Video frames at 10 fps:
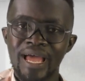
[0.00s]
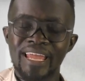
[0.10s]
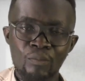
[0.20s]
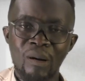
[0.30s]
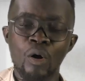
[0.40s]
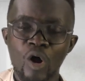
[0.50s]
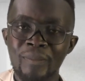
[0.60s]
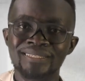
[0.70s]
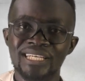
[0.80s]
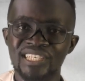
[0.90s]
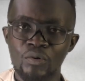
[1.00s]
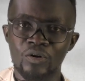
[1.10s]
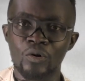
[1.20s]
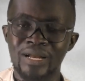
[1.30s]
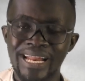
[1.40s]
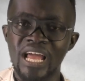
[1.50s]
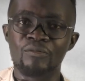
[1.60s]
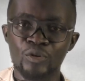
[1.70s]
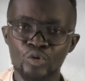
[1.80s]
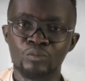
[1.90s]
a Yama more comment session, one on, and I
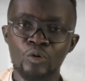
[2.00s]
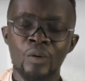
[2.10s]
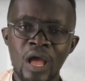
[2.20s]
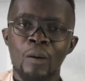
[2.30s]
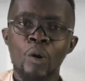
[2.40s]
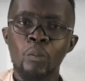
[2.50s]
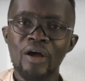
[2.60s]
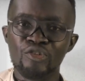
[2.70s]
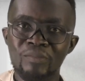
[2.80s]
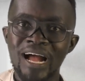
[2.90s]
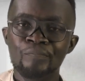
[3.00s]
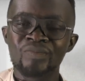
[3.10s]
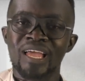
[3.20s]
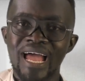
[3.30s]
have Fusumo, Mobo Juma,